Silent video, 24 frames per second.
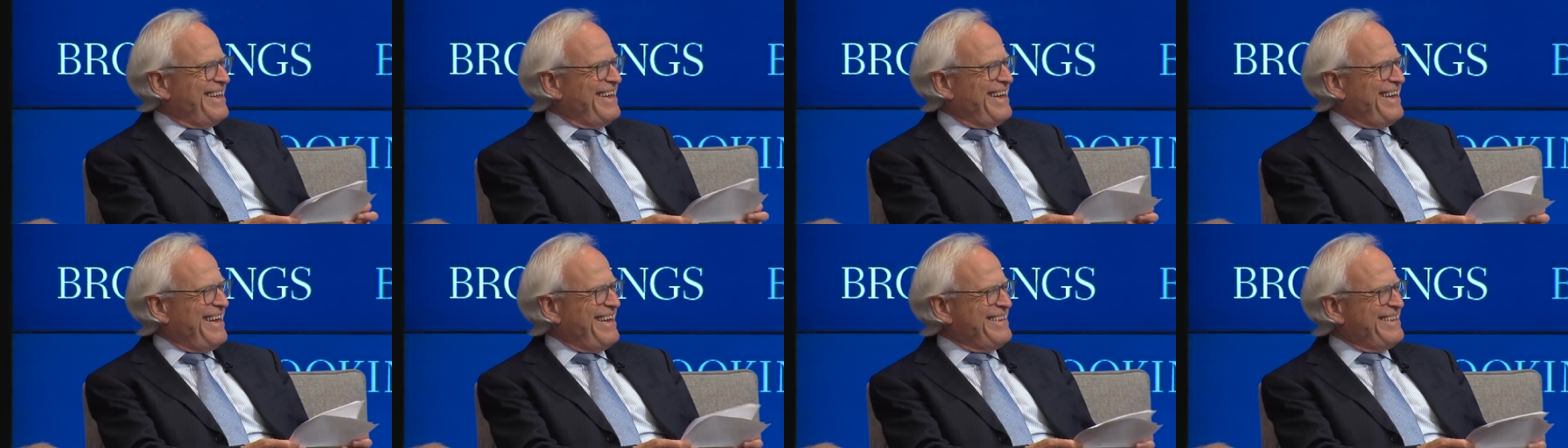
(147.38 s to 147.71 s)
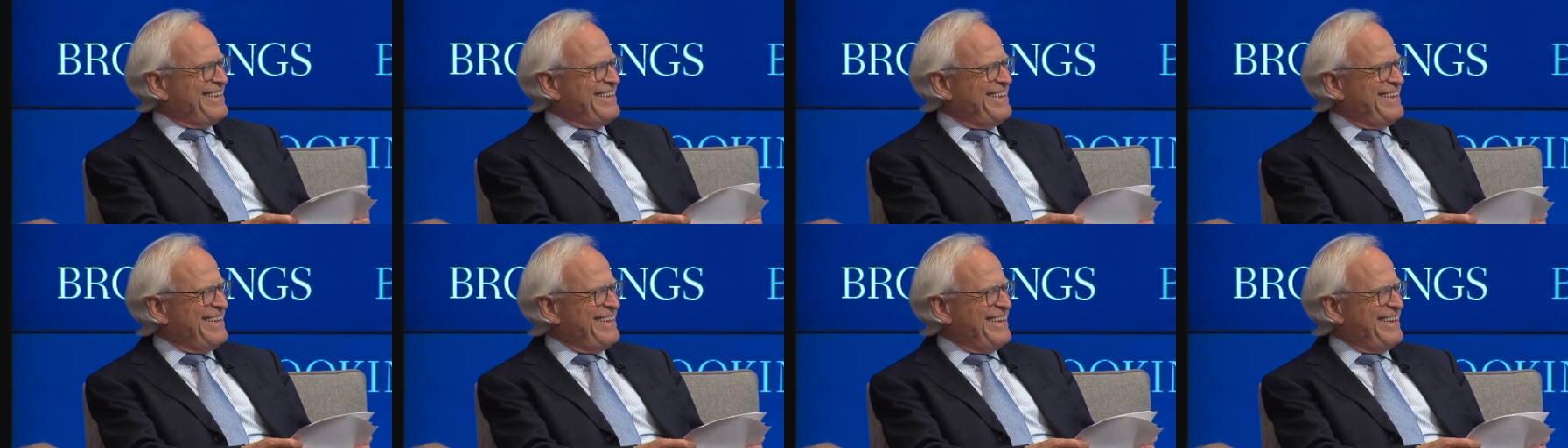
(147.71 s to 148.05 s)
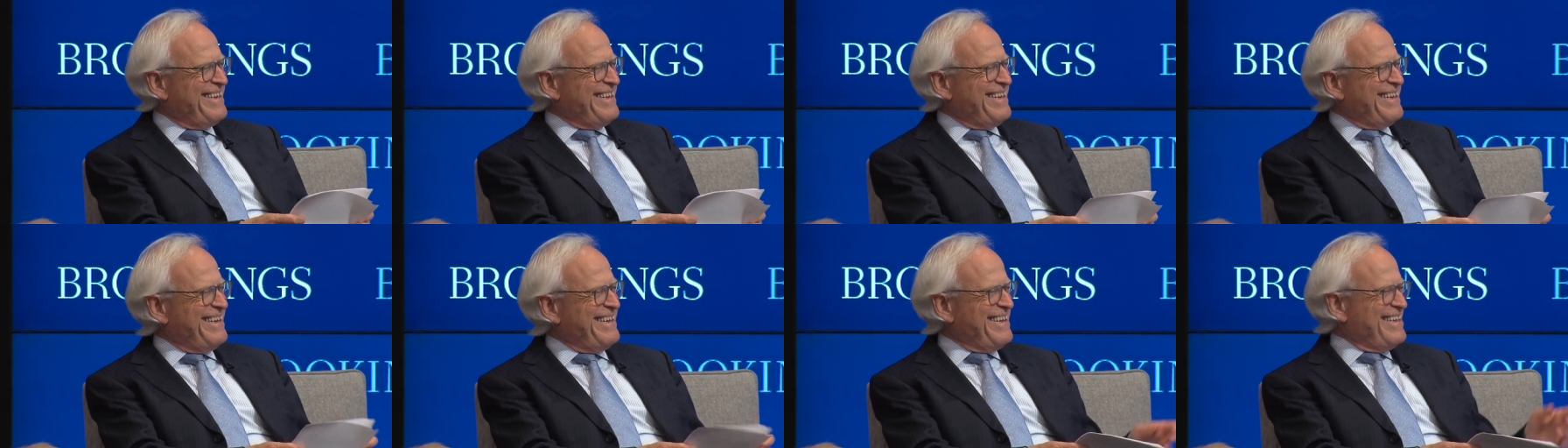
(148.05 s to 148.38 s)
I
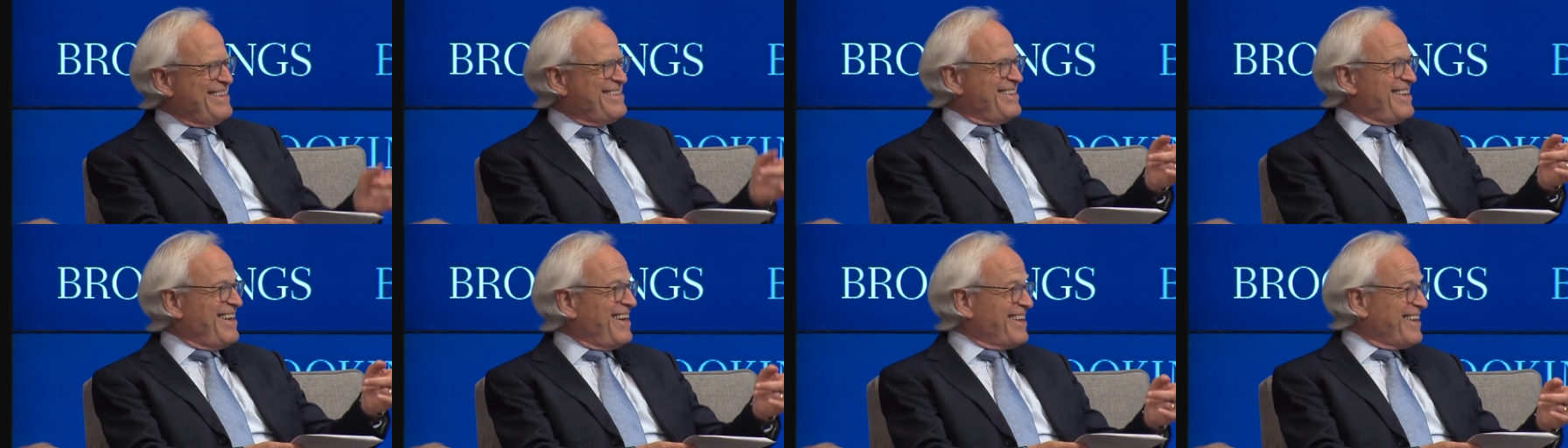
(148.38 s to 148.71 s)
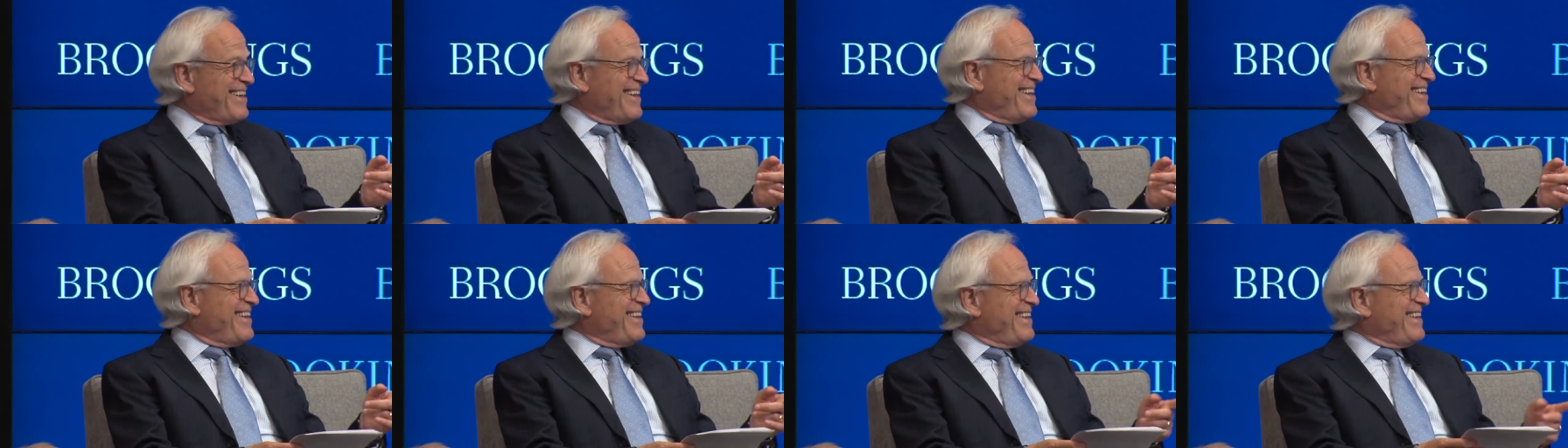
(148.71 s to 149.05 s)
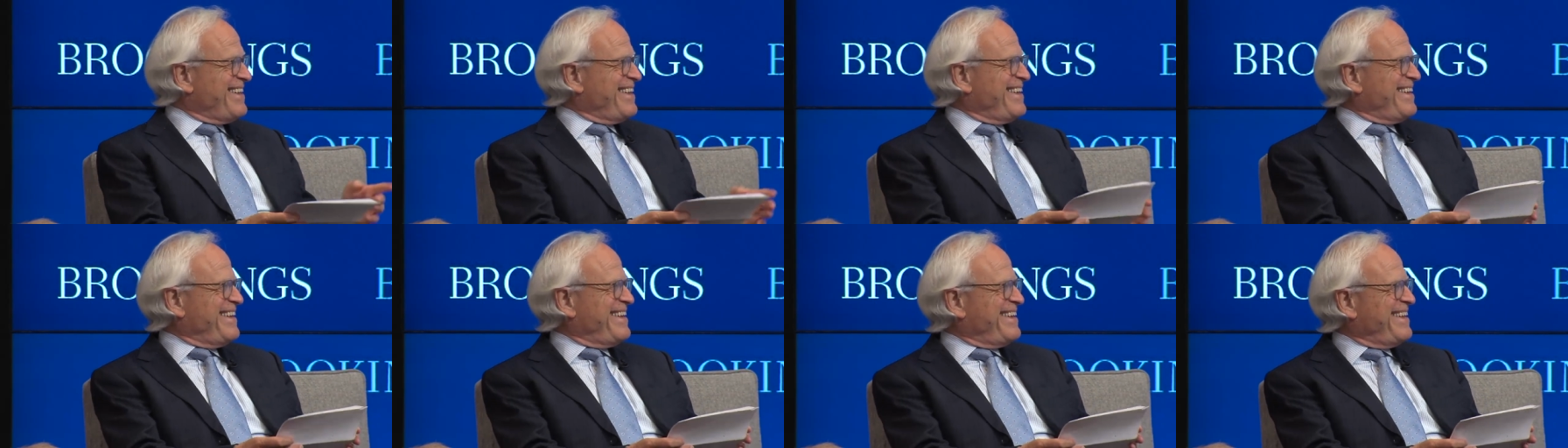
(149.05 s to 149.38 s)
think. He's younger?
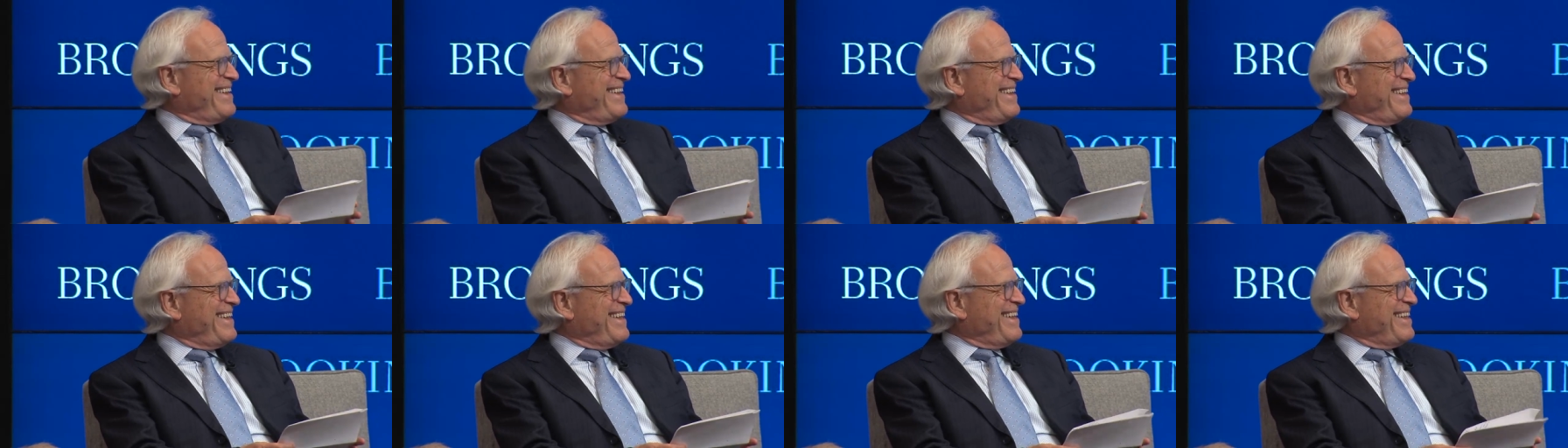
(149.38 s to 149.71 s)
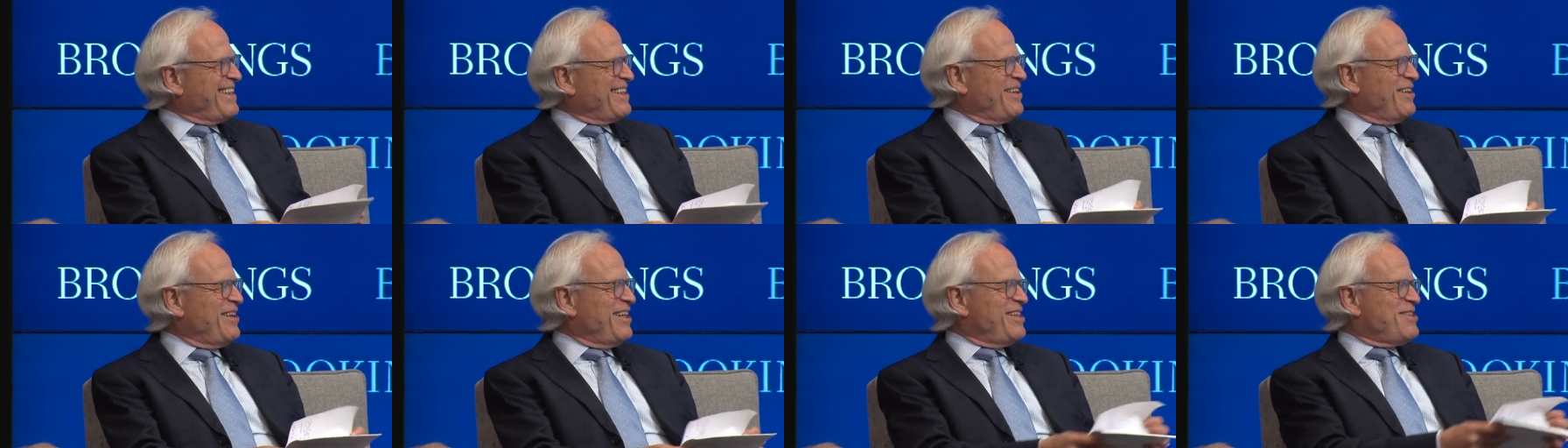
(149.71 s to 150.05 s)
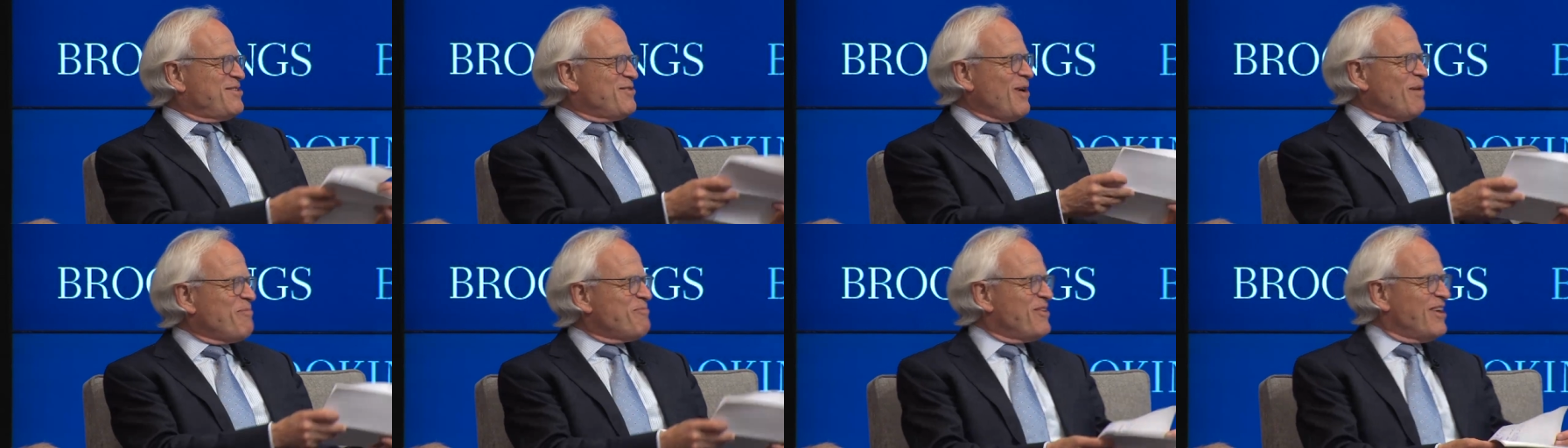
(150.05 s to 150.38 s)
I think. You need
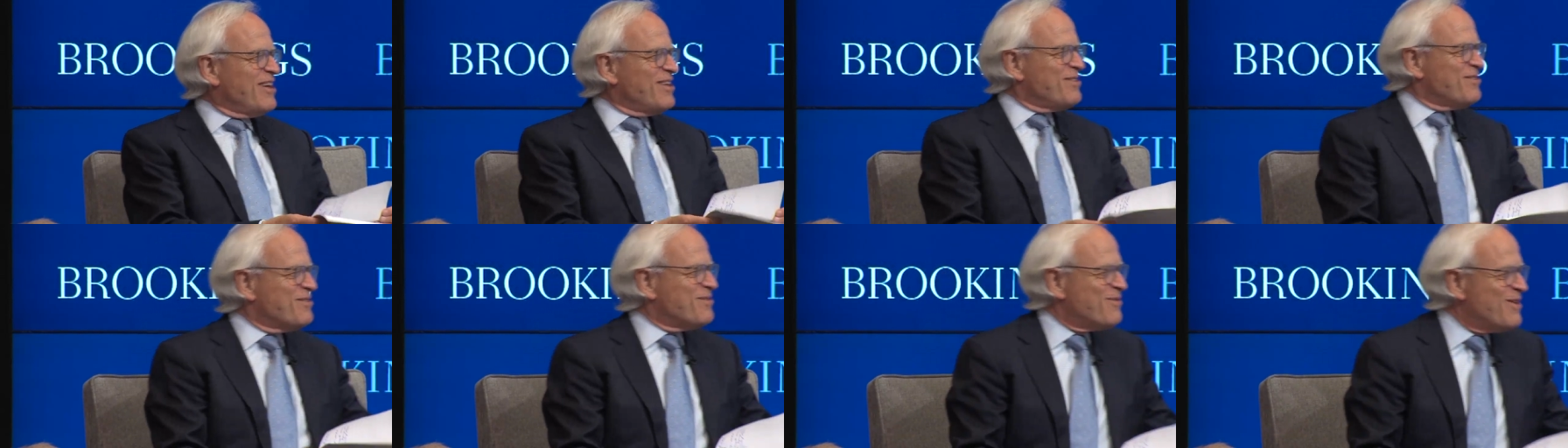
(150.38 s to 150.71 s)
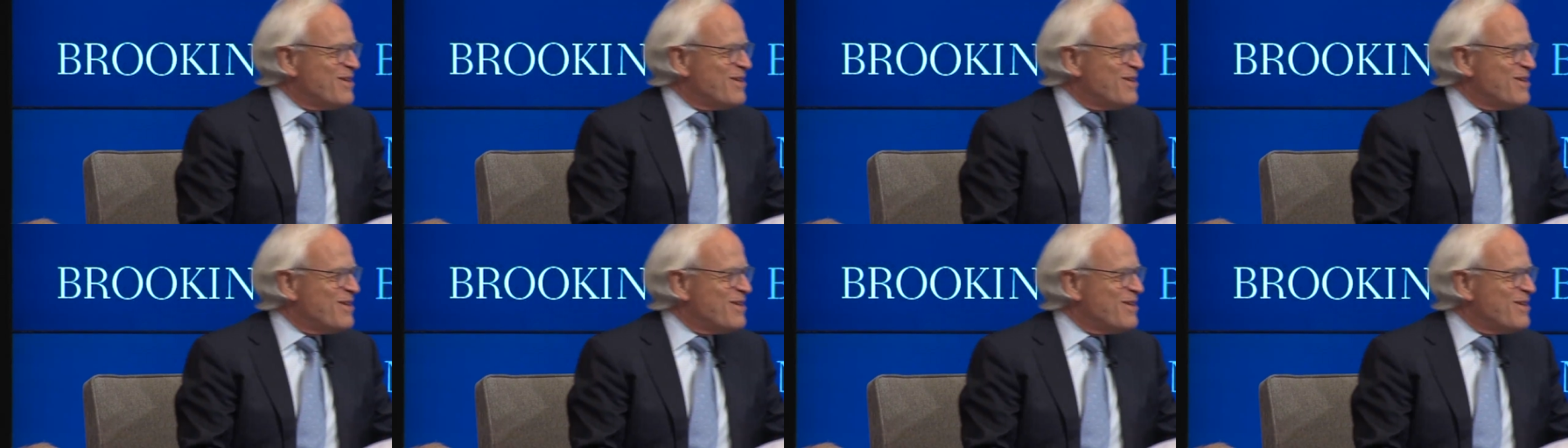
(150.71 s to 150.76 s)
to update your